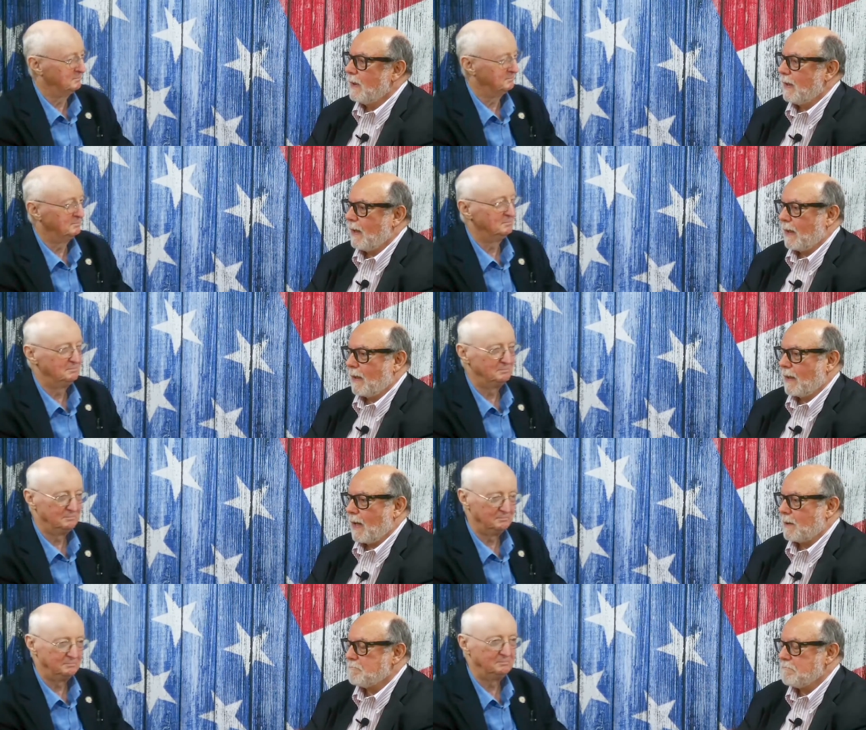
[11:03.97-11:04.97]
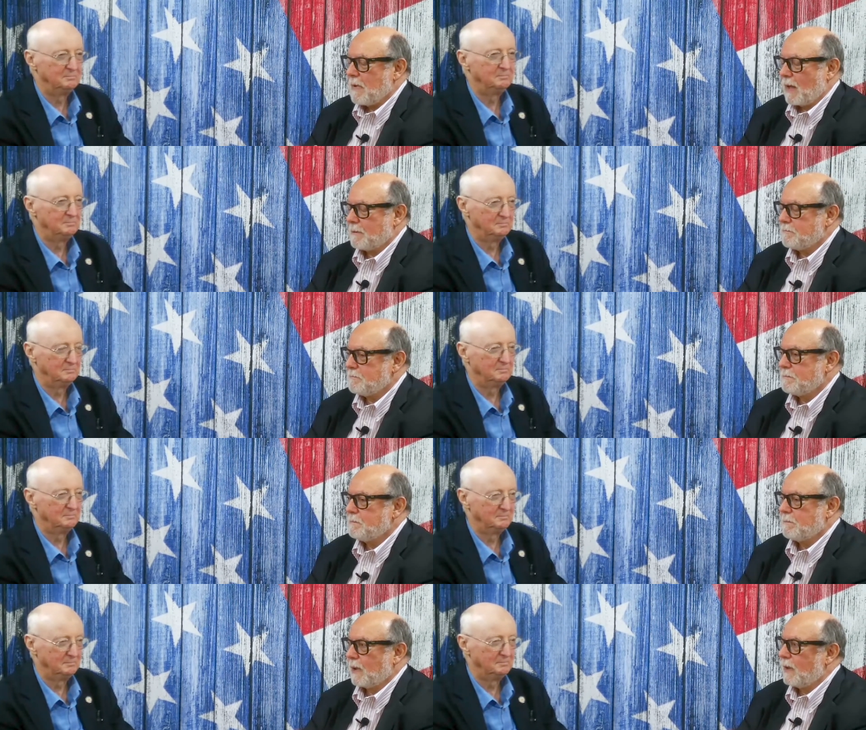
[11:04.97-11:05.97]
Speaker 1: And I I
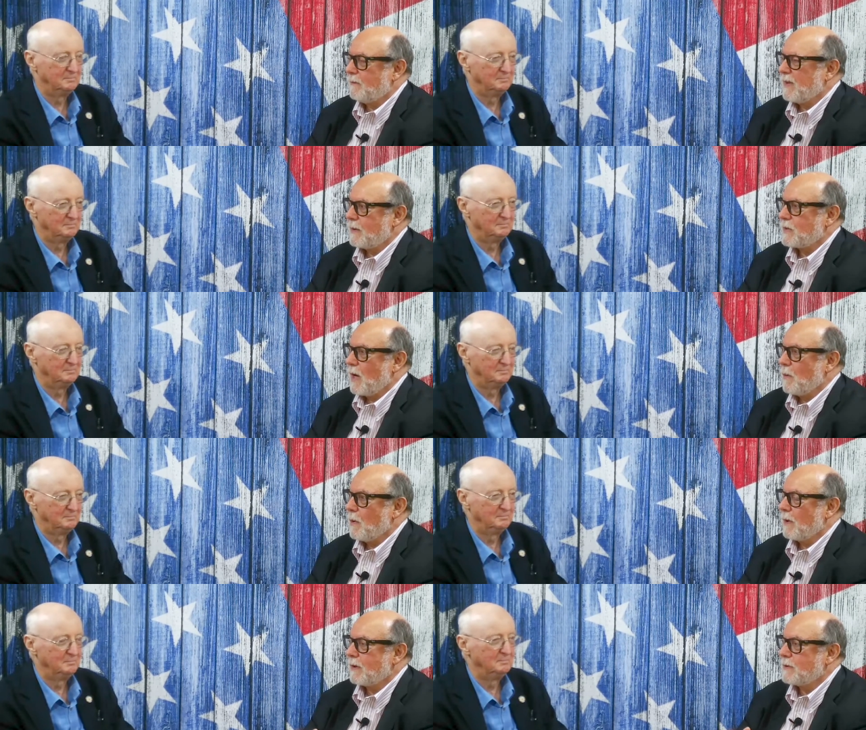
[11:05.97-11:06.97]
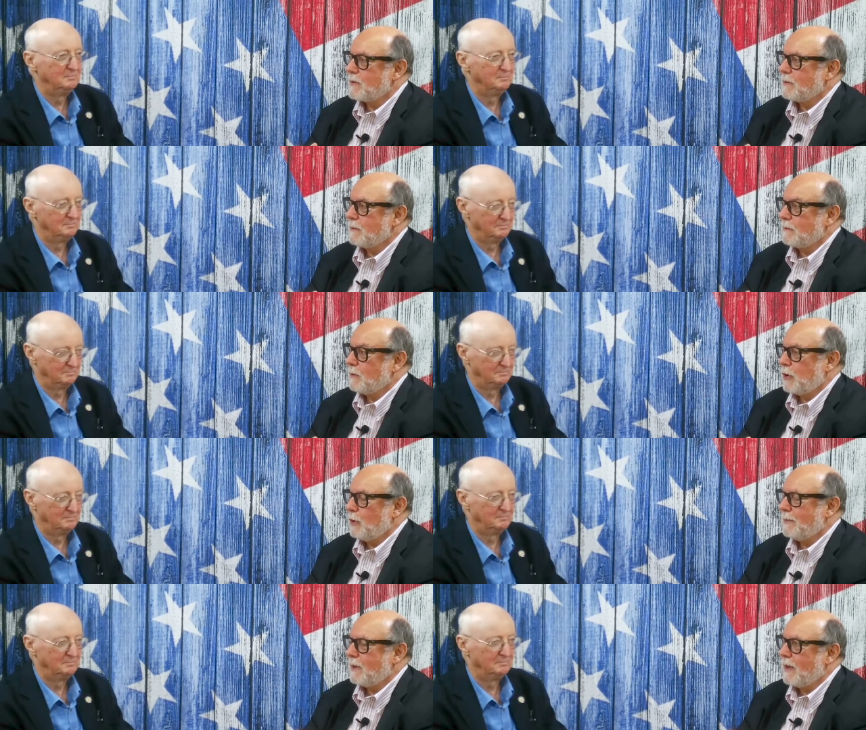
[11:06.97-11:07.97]
believe that's how it works. It's
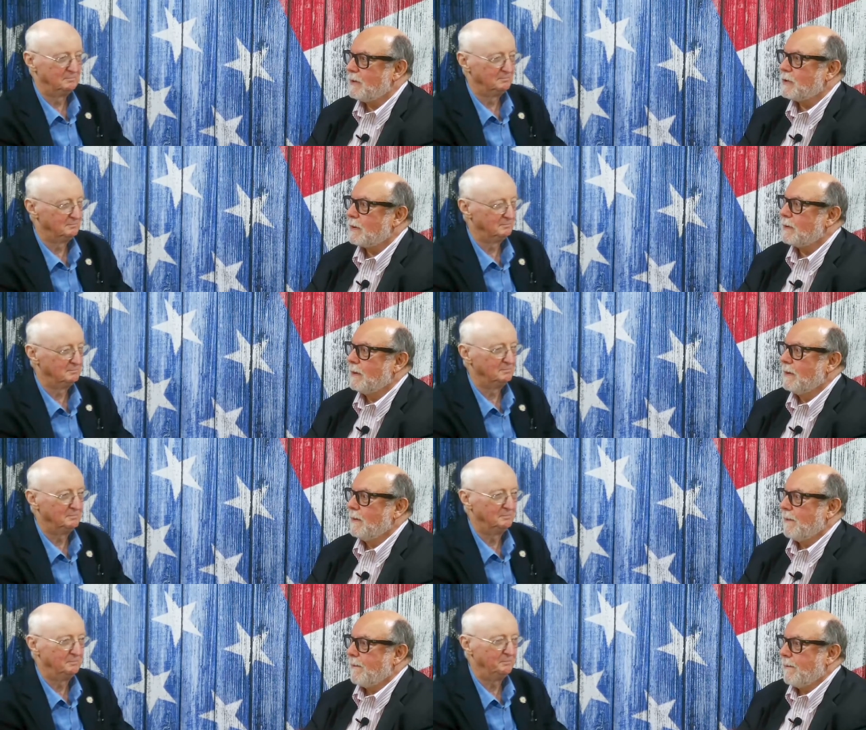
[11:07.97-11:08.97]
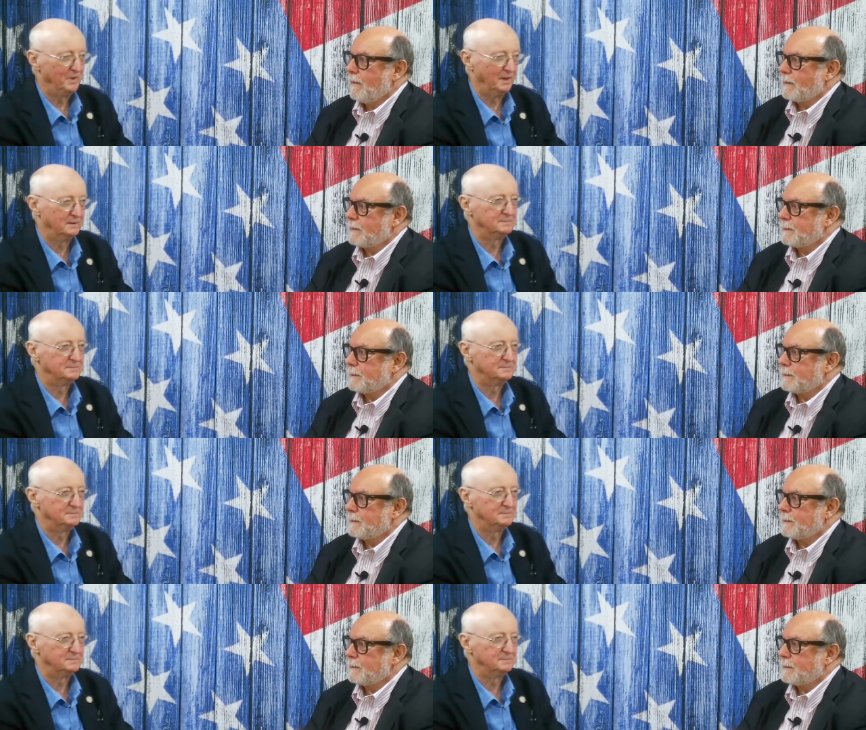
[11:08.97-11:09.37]
human nature. Yeah.